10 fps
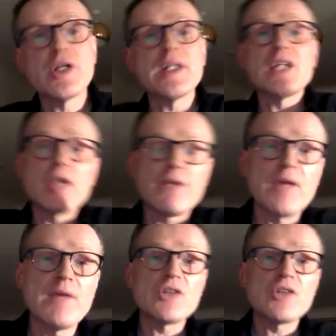and then
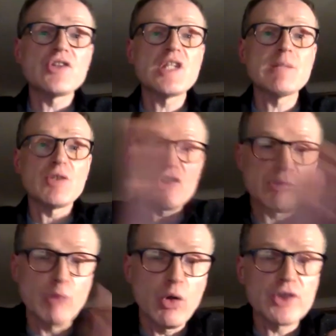and then see them as a
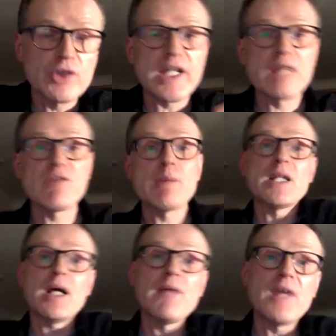smaller time frame, and
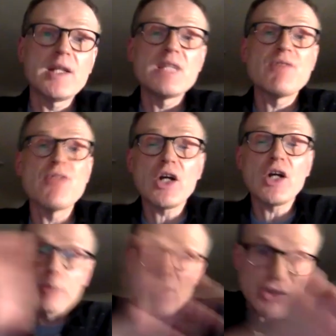then, and then mm. even that
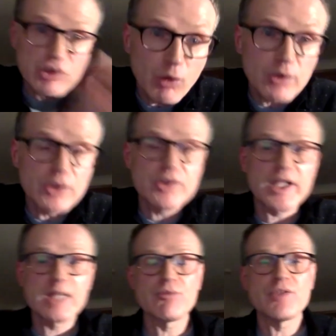could be a smaller
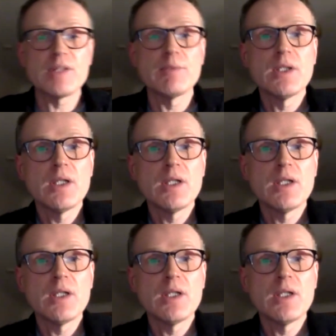time frame. Yeah, so